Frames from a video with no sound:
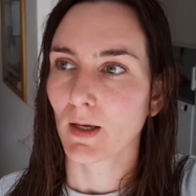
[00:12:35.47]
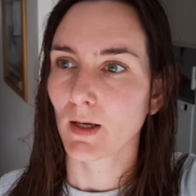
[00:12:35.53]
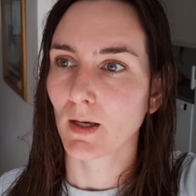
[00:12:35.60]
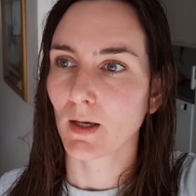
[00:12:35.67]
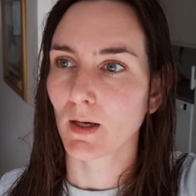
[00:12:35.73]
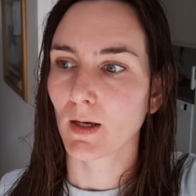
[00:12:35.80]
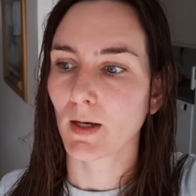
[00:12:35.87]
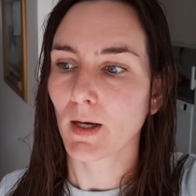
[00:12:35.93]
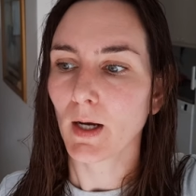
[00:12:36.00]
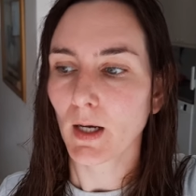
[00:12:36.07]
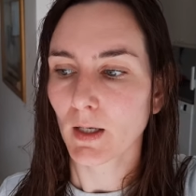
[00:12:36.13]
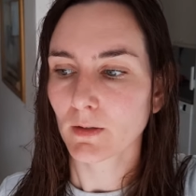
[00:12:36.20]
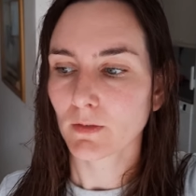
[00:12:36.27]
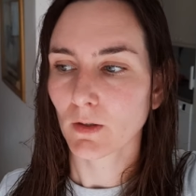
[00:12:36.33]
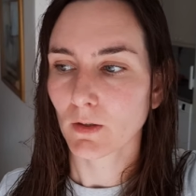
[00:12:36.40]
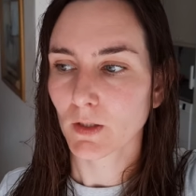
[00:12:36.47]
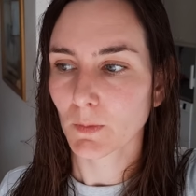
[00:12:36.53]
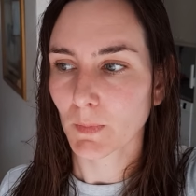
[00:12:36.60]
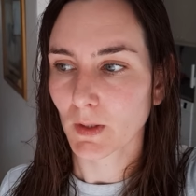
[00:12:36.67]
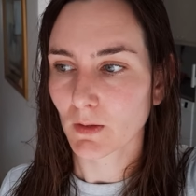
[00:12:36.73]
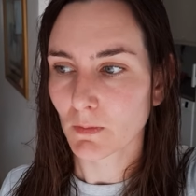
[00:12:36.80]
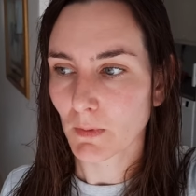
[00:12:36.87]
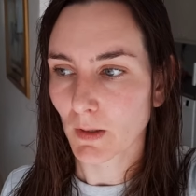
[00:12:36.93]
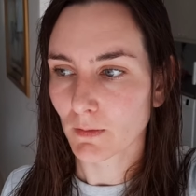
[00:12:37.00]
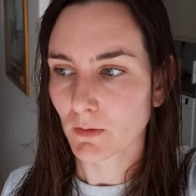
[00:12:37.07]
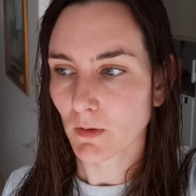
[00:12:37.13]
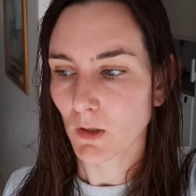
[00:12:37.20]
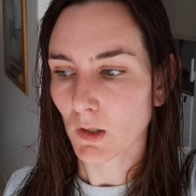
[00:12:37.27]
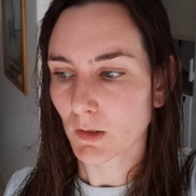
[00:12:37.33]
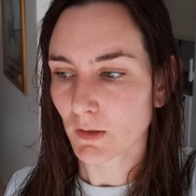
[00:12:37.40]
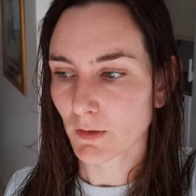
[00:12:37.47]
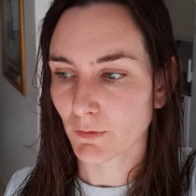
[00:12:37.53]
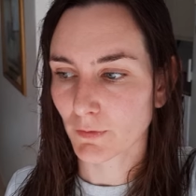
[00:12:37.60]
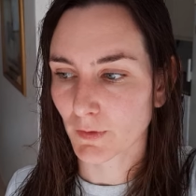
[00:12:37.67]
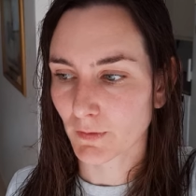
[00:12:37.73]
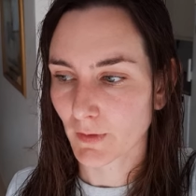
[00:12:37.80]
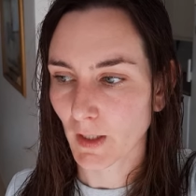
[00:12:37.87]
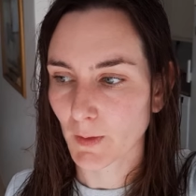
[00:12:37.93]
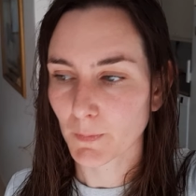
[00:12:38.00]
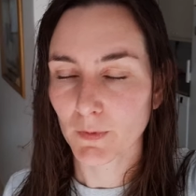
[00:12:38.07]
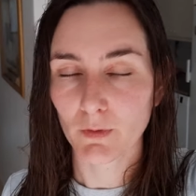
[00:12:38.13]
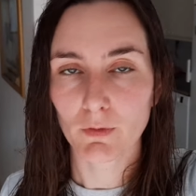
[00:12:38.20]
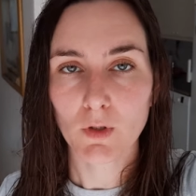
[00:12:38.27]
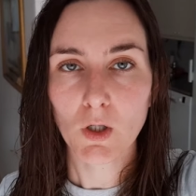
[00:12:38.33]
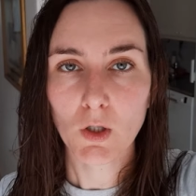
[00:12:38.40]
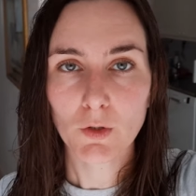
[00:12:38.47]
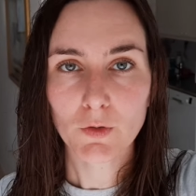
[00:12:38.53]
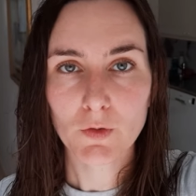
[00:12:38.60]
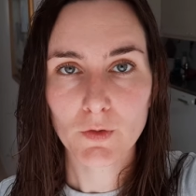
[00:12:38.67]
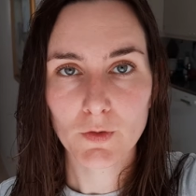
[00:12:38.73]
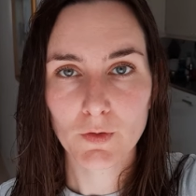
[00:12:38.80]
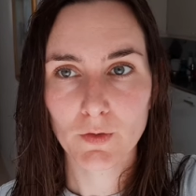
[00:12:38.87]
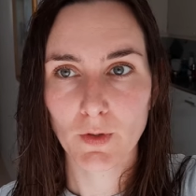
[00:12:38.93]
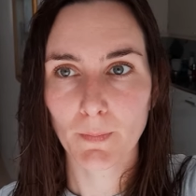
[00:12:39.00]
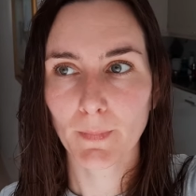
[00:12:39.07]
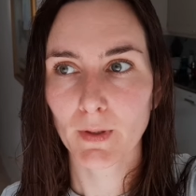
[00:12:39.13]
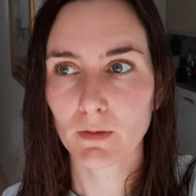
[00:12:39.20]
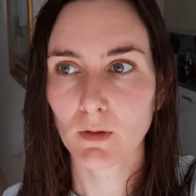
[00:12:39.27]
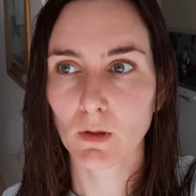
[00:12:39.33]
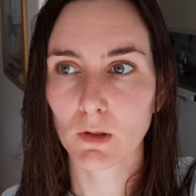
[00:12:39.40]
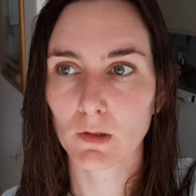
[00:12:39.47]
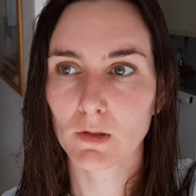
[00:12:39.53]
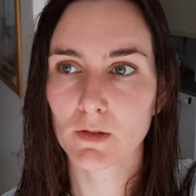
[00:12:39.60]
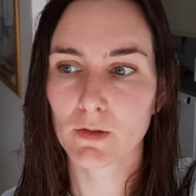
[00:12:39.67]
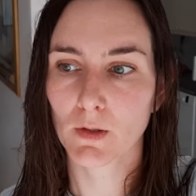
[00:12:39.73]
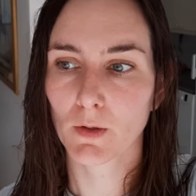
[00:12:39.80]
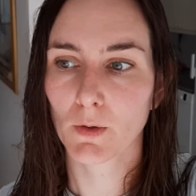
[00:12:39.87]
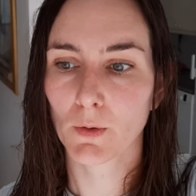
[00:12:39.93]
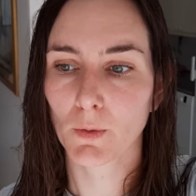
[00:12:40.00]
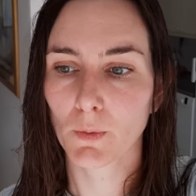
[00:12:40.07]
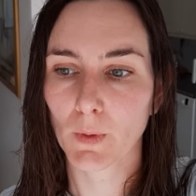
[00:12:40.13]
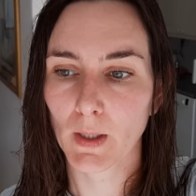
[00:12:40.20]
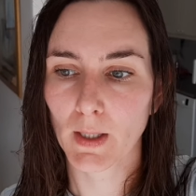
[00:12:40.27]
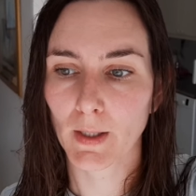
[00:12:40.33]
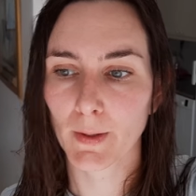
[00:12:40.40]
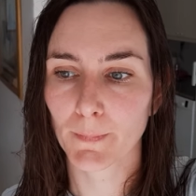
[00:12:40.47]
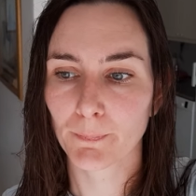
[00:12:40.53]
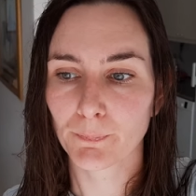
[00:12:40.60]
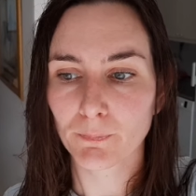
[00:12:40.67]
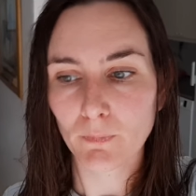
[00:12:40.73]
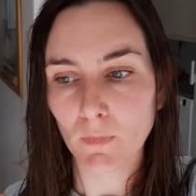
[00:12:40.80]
I talk a bit about all the different types of costs, but also